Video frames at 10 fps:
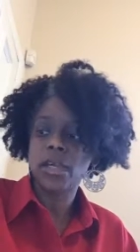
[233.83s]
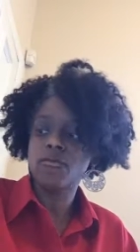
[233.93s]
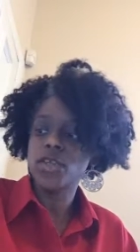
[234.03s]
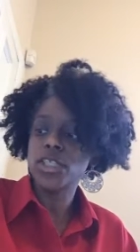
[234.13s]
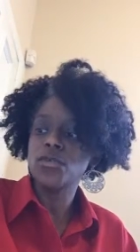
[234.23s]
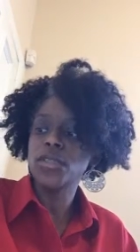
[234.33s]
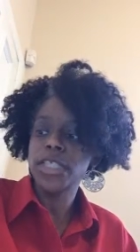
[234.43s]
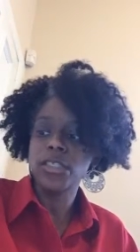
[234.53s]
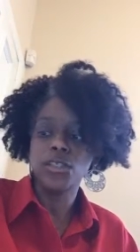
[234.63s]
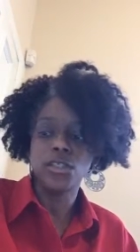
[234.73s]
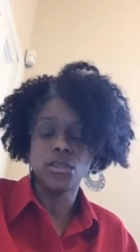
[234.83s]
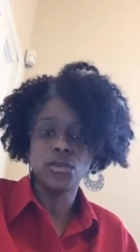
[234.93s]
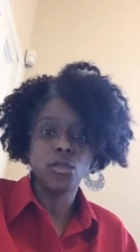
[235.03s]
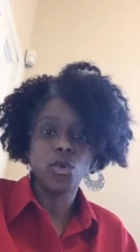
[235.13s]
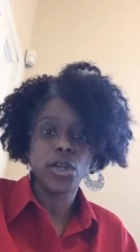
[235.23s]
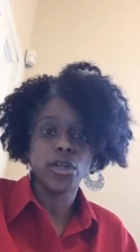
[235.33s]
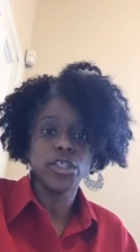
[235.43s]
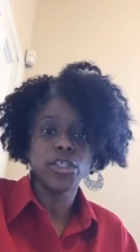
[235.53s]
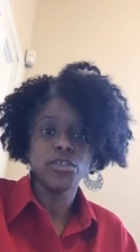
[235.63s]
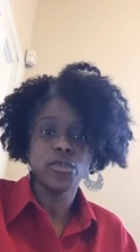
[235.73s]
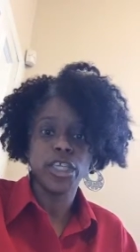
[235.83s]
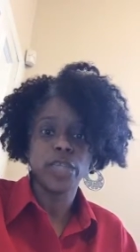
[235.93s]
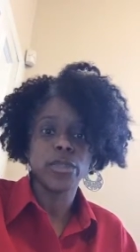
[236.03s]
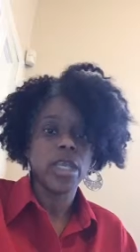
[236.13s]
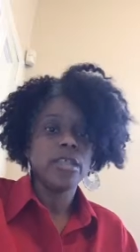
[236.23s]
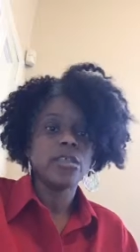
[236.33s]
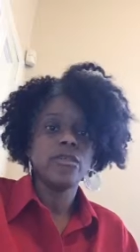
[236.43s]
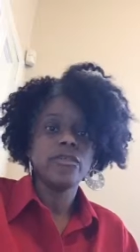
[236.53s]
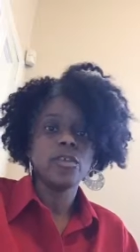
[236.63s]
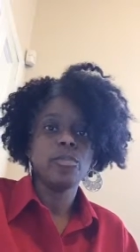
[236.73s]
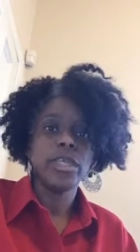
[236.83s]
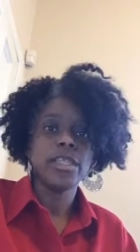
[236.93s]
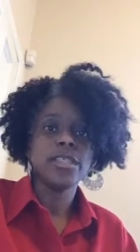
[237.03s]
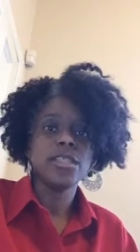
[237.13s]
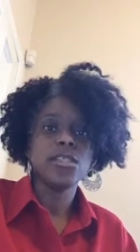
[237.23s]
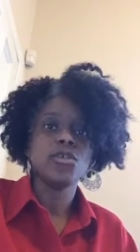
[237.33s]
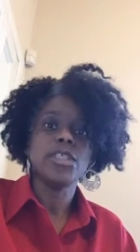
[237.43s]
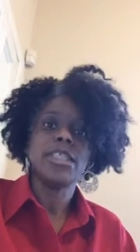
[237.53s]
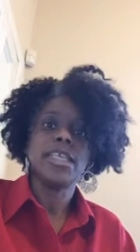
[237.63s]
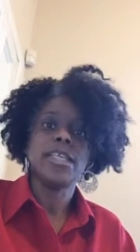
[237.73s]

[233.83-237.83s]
of what you need to do to work on your dream. So if it's your business, do you need to